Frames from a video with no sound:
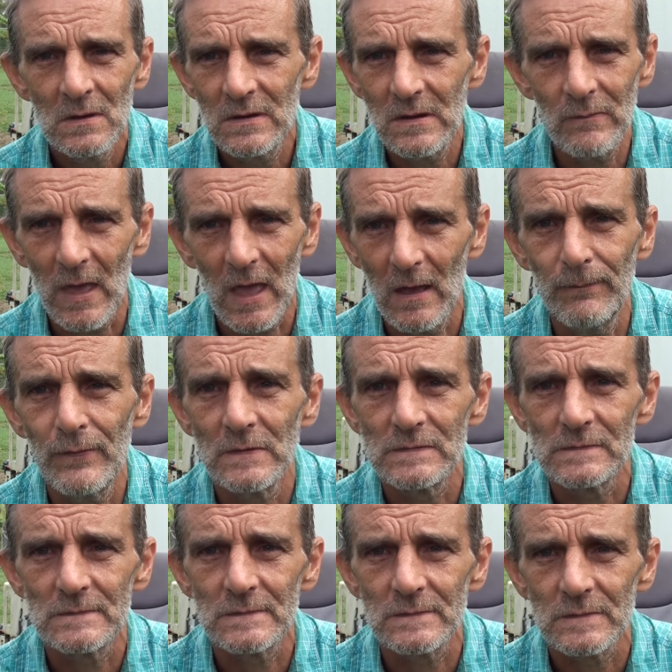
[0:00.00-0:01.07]
never
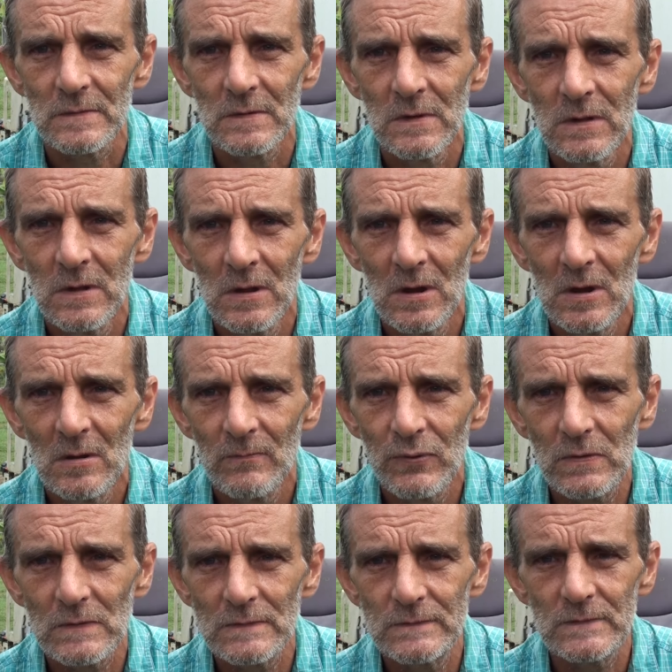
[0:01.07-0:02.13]
happens
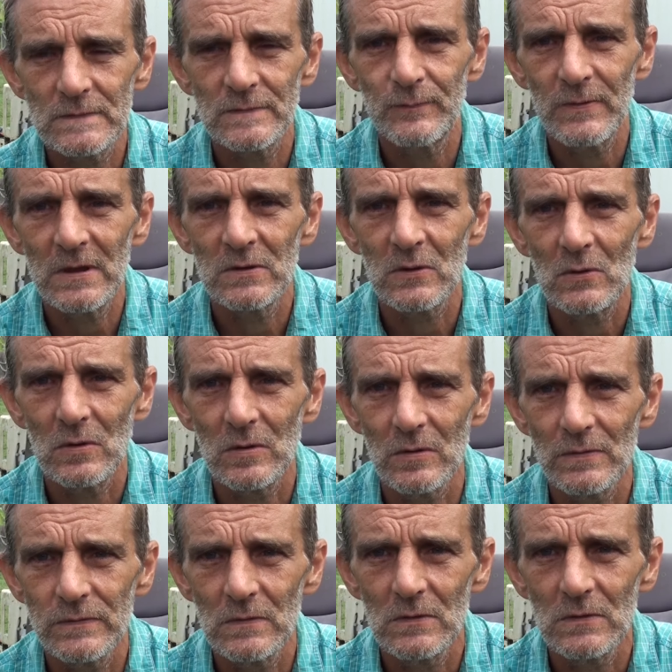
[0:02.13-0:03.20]
because you spend
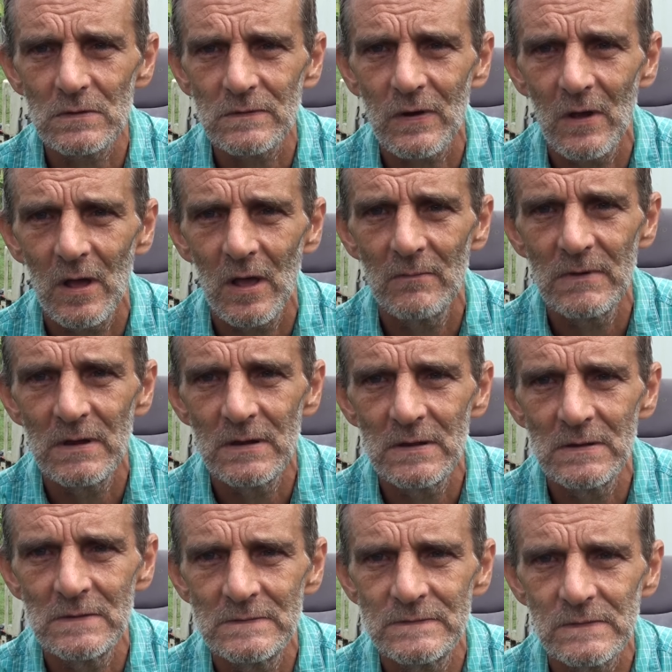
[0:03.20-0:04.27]
all your time and
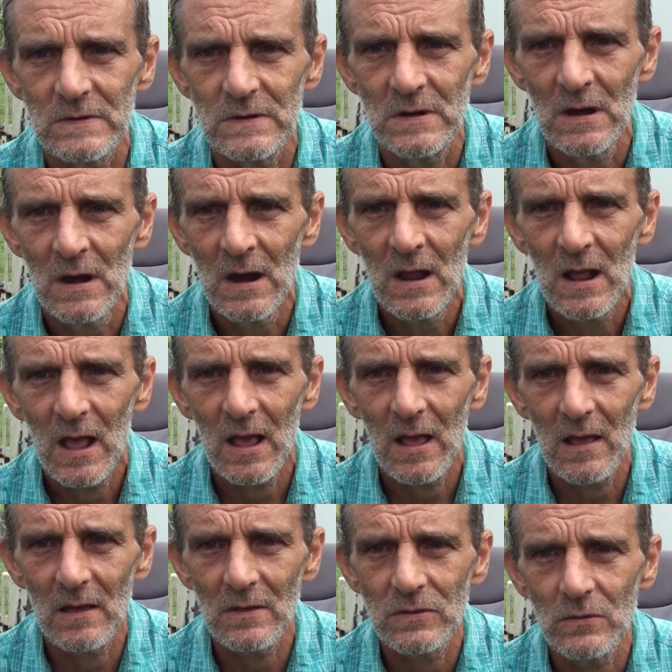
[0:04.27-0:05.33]
energy
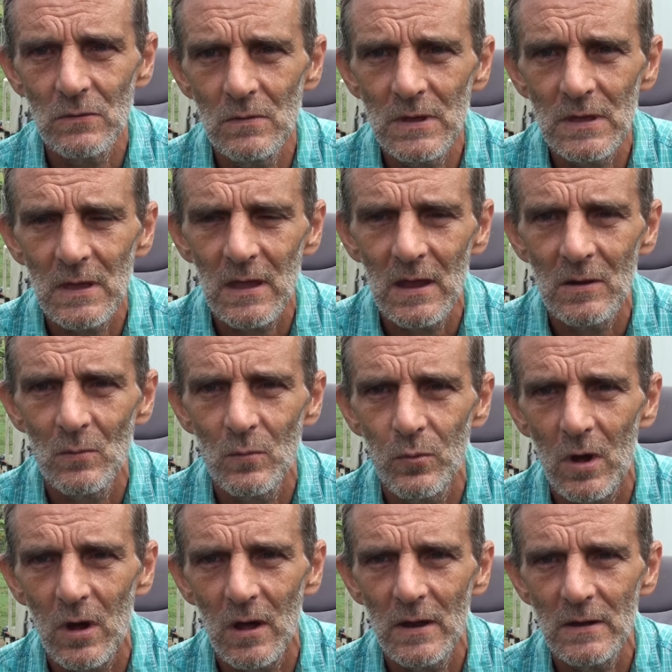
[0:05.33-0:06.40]
arguing and
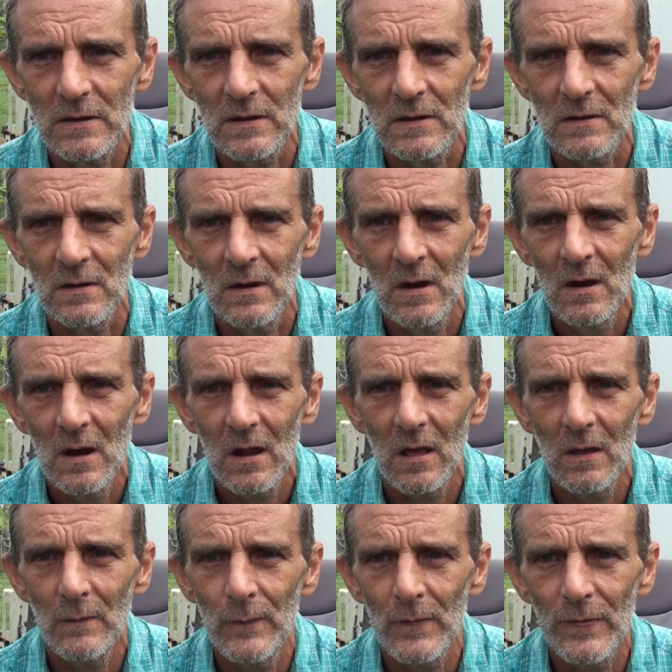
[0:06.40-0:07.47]
whining
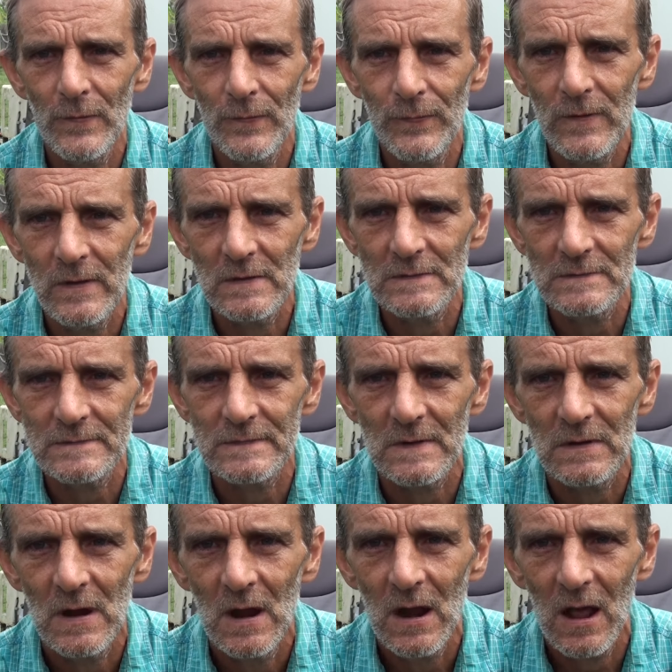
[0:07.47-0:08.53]
over the things
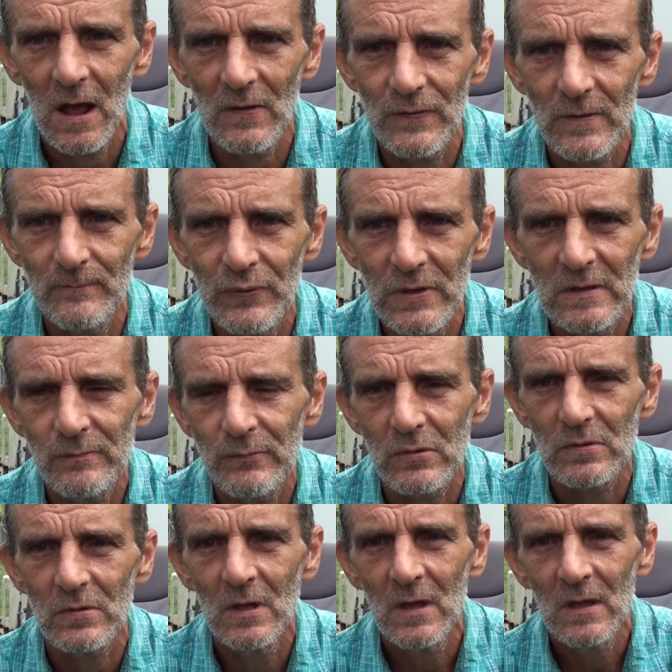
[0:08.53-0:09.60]
that other
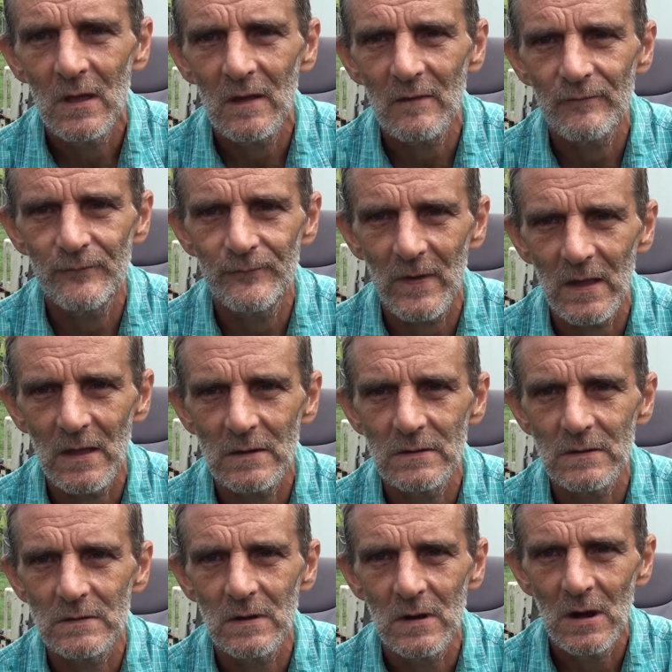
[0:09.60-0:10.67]
people have
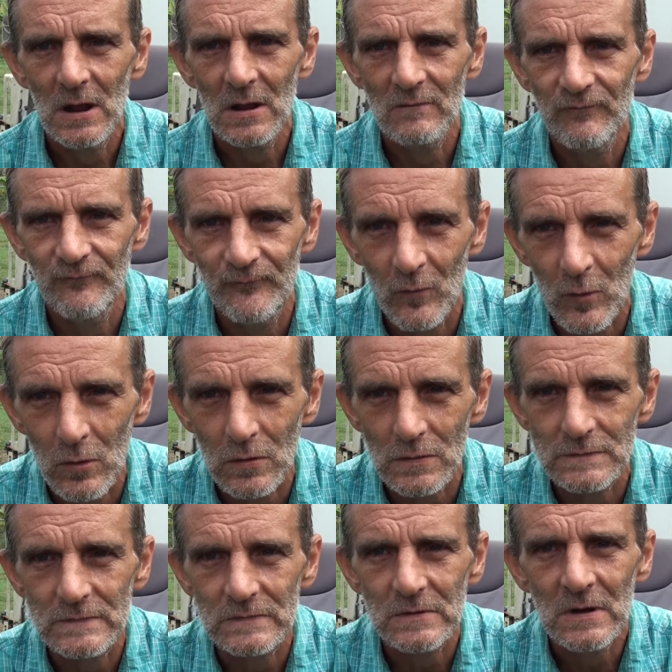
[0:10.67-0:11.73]
founded and
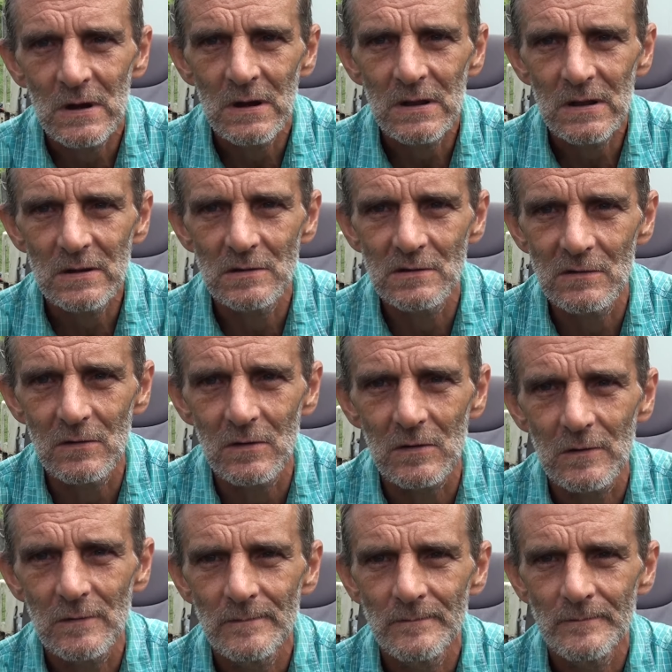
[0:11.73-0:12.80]
forged in law.